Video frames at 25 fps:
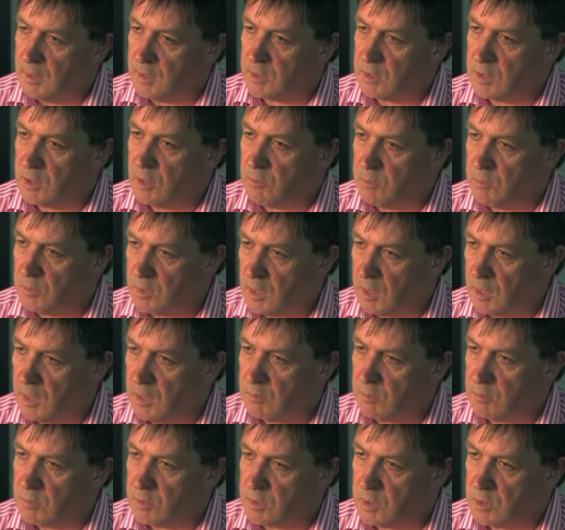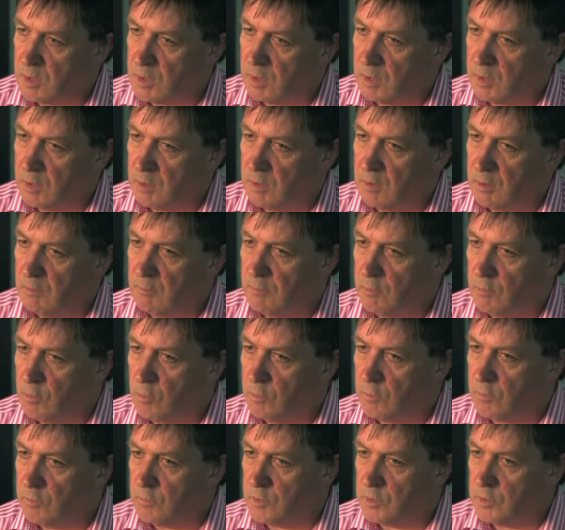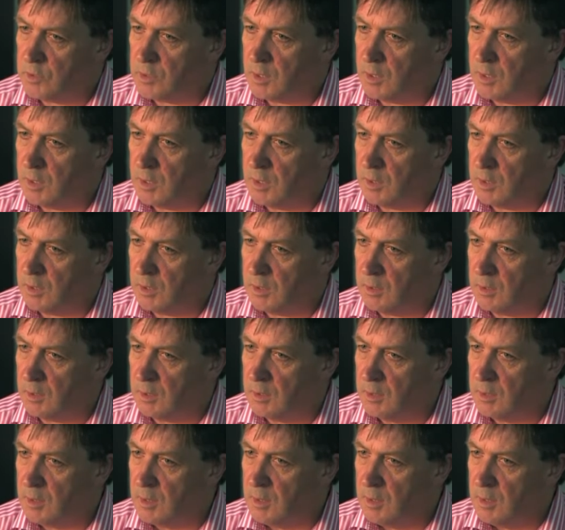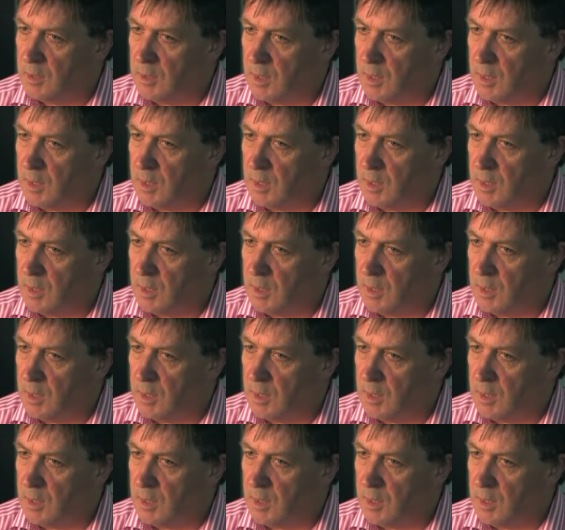It sometimes involves a